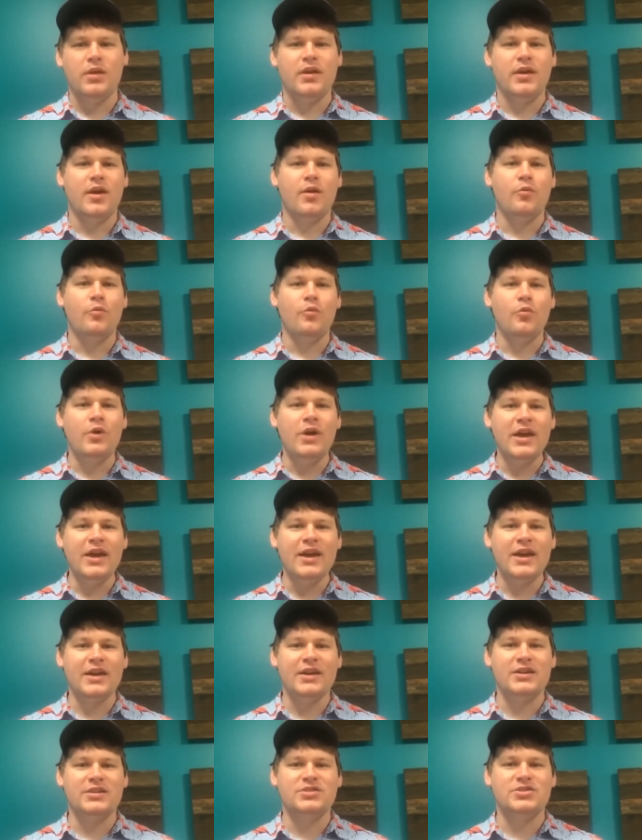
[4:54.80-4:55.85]
And we
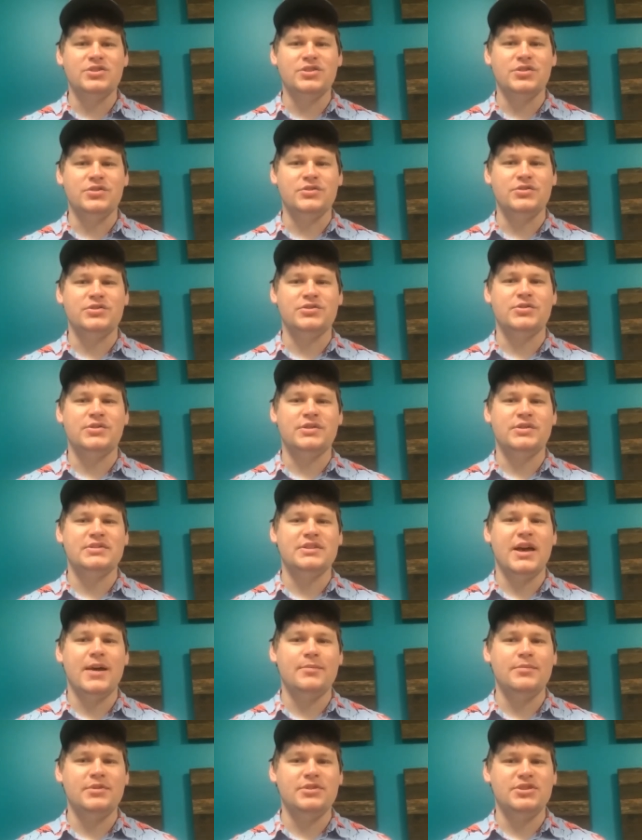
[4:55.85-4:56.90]
can choose to
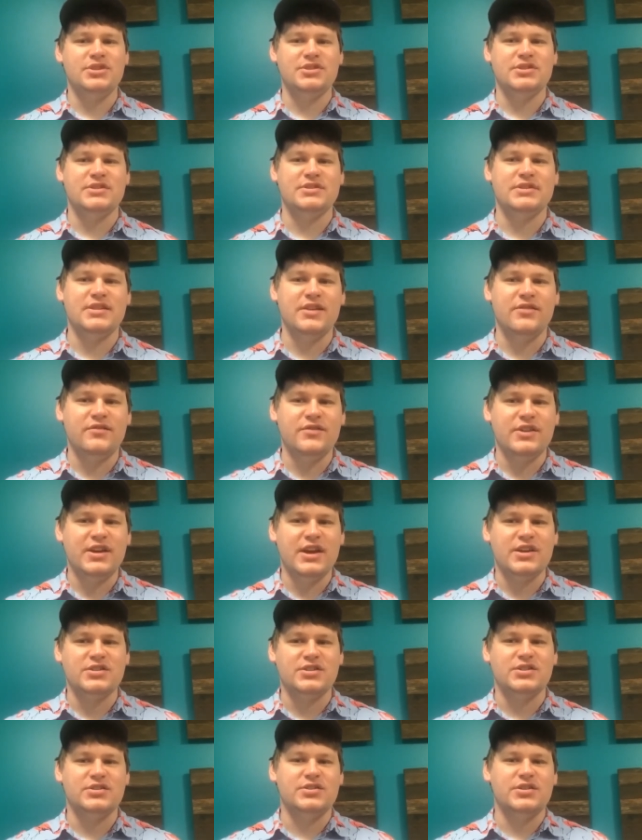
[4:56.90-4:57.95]
accept Jesus'
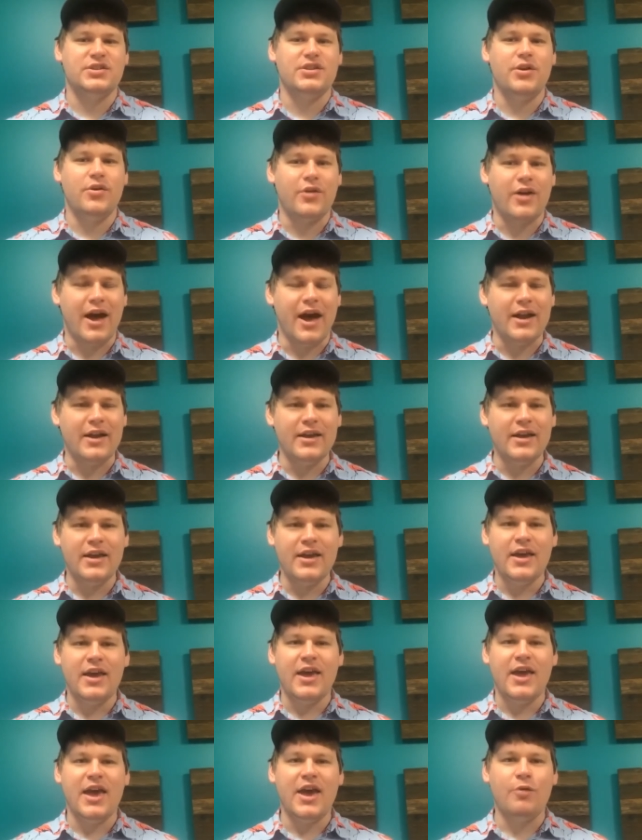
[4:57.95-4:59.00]
invitation to know God.
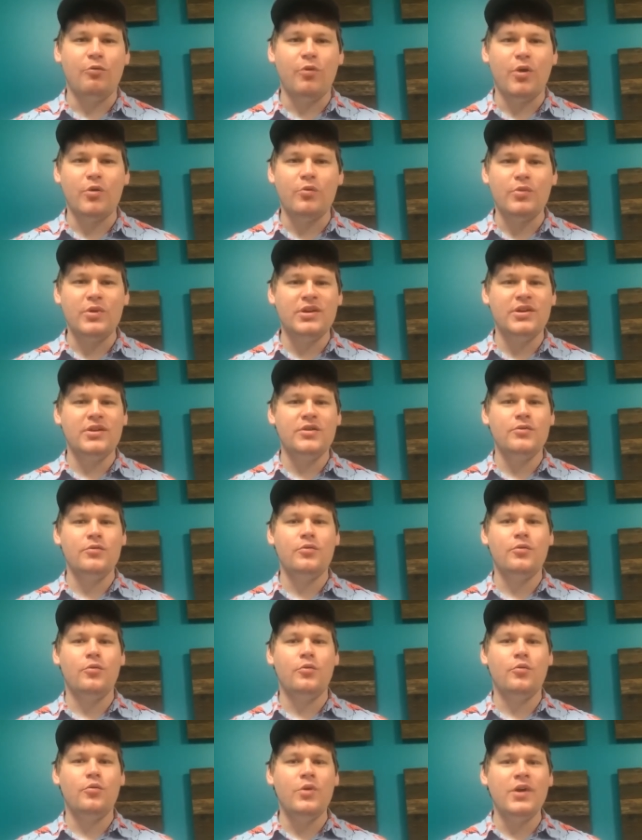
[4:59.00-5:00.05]
And when we do,
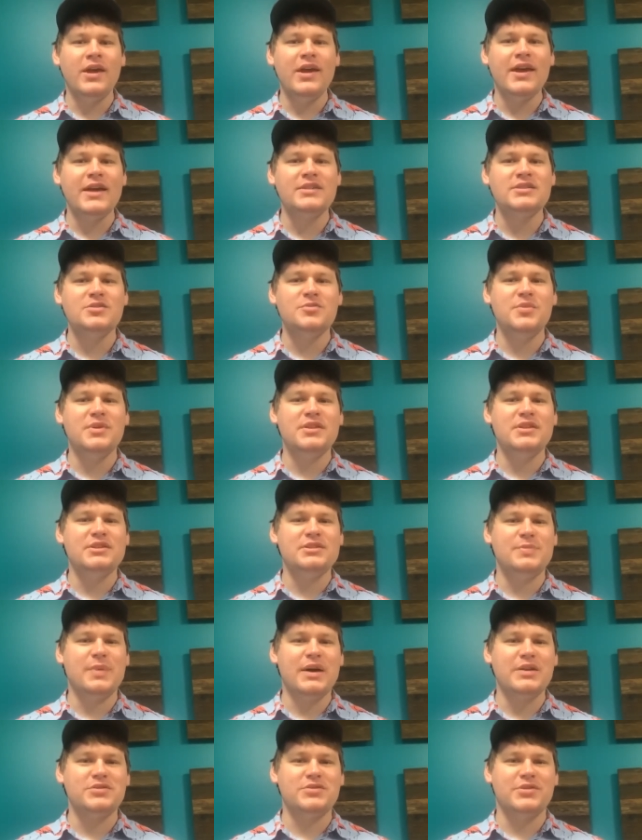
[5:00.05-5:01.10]
we get to be the
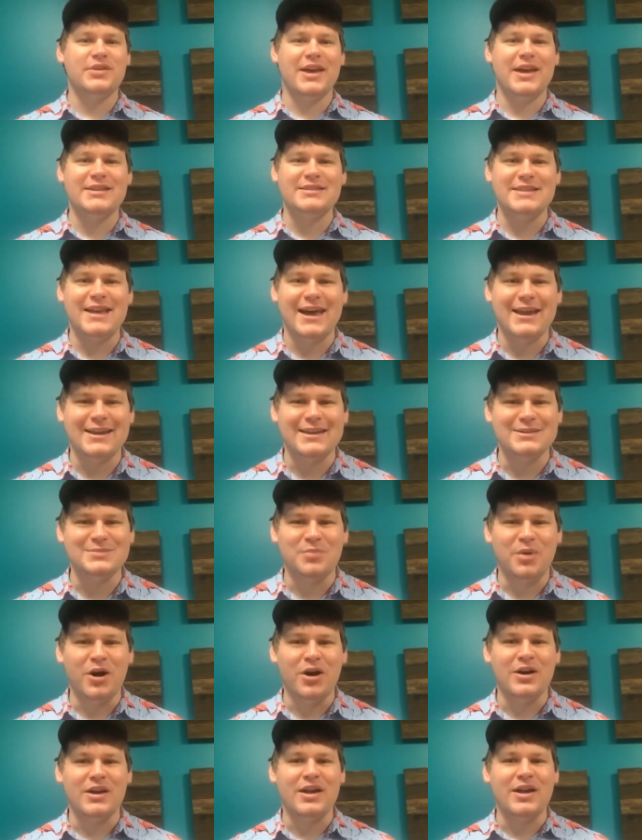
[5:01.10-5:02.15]
special guests at his
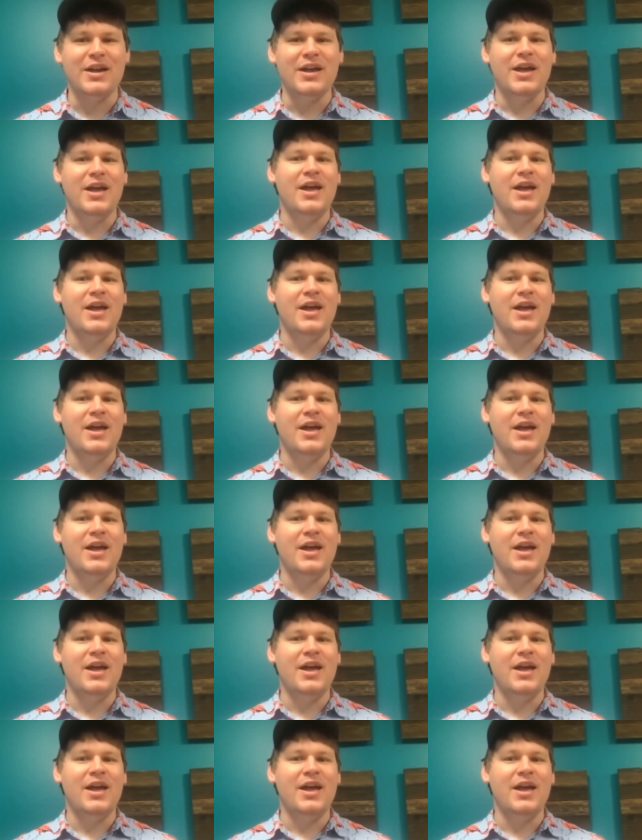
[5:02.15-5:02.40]
party.